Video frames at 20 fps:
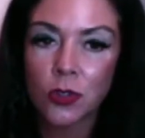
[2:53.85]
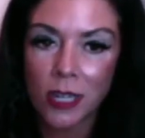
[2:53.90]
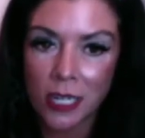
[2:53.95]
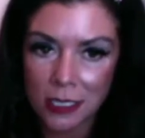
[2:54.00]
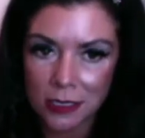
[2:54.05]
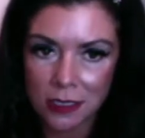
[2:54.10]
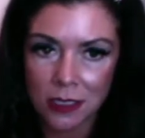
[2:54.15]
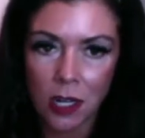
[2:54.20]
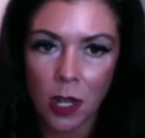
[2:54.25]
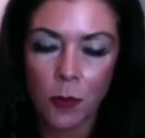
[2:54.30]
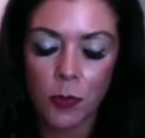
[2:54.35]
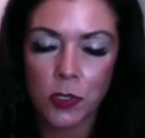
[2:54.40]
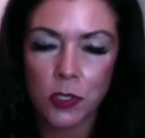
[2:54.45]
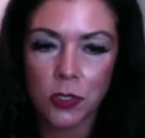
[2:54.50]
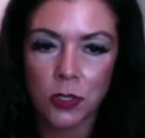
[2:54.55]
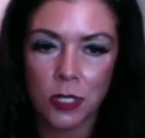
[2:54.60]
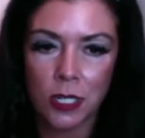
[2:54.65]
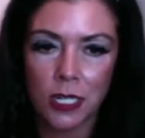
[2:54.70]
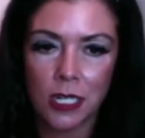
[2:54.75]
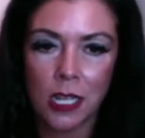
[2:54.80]
transit
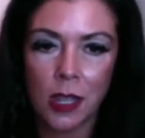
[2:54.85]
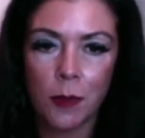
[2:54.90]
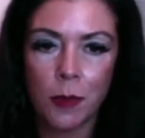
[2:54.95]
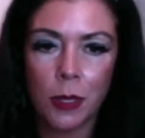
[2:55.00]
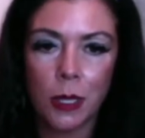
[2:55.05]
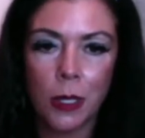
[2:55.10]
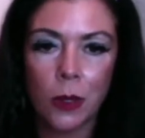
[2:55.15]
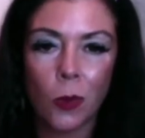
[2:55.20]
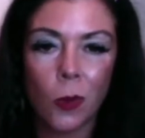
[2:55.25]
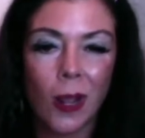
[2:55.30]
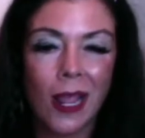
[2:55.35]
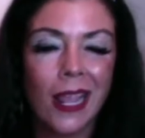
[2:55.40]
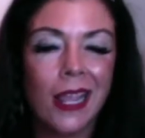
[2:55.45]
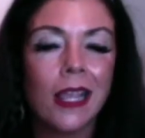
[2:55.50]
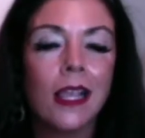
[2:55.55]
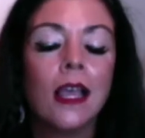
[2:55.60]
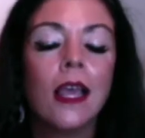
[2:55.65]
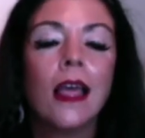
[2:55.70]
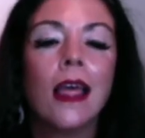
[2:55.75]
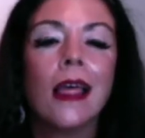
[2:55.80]
opportunity coming their
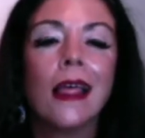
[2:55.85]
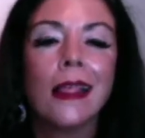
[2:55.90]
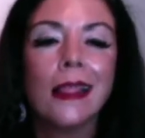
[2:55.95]
way,